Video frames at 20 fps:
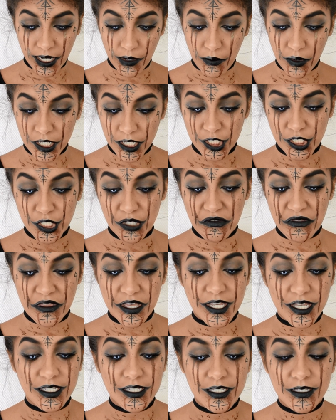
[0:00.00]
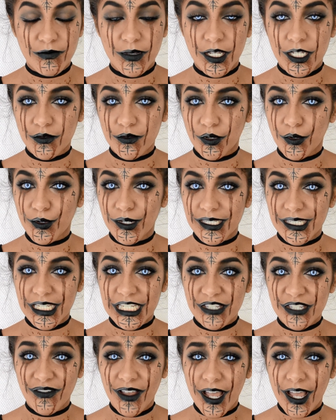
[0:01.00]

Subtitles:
I want to do this because we're going to Six